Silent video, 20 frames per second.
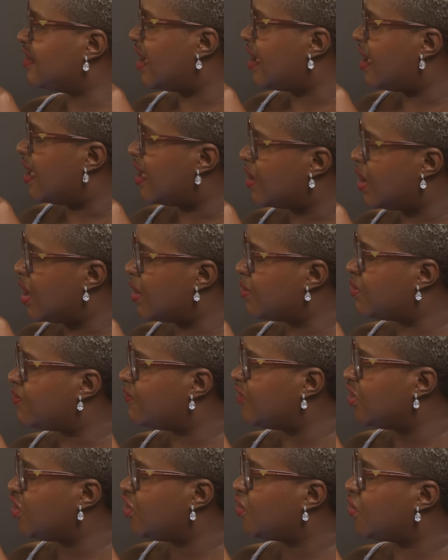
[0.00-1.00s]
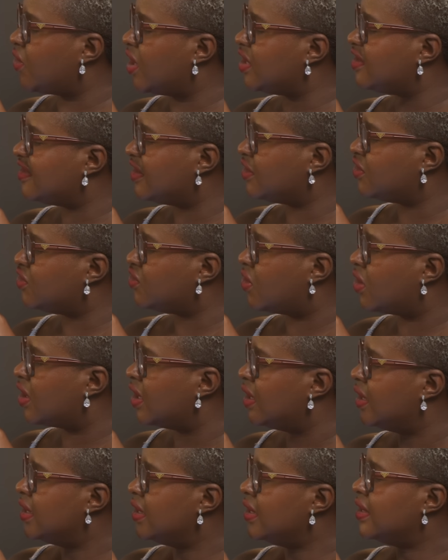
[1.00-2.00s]
uh, a video at TikTok
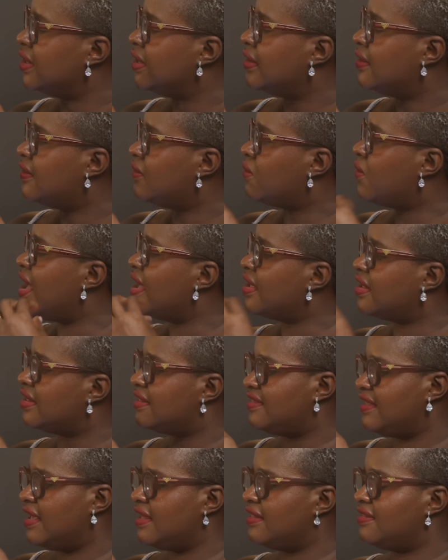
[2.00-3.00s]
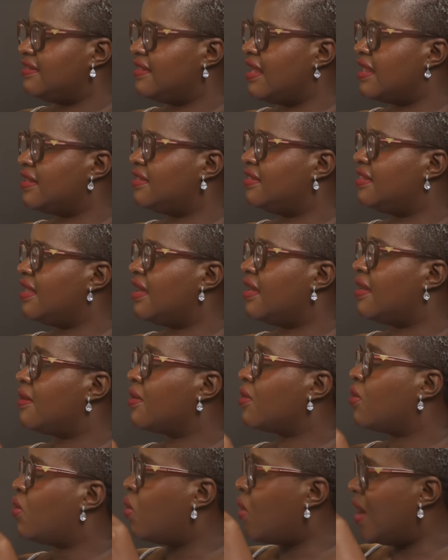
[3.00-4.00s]
where it said that the
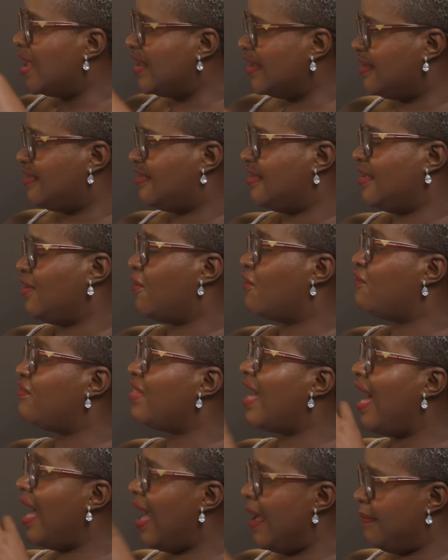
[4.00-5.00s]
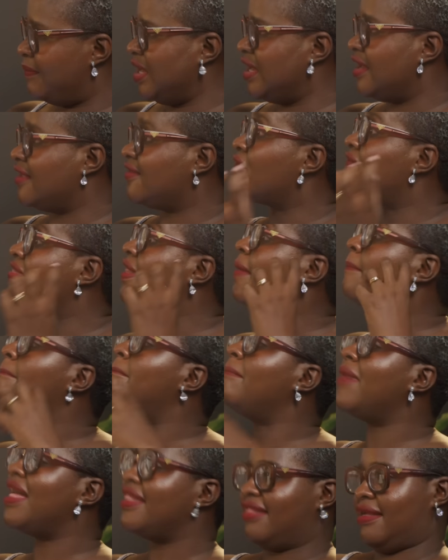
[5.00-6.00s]
quality of the happiness of the
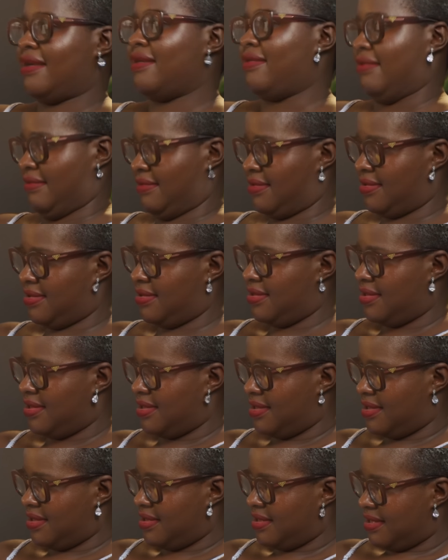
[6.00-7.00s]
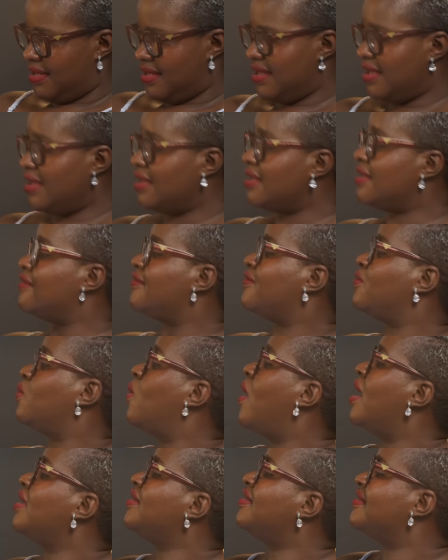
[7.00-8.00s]
mother mm-hmm. is
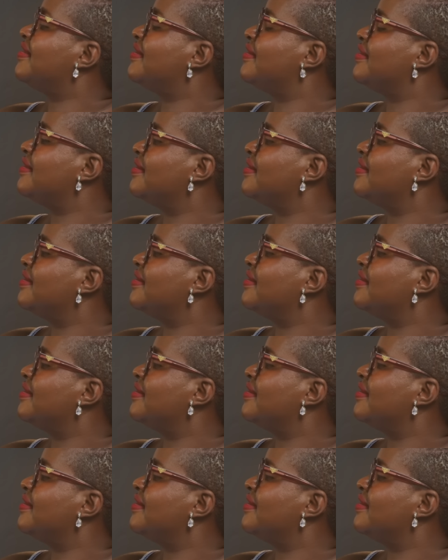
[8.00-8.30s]
what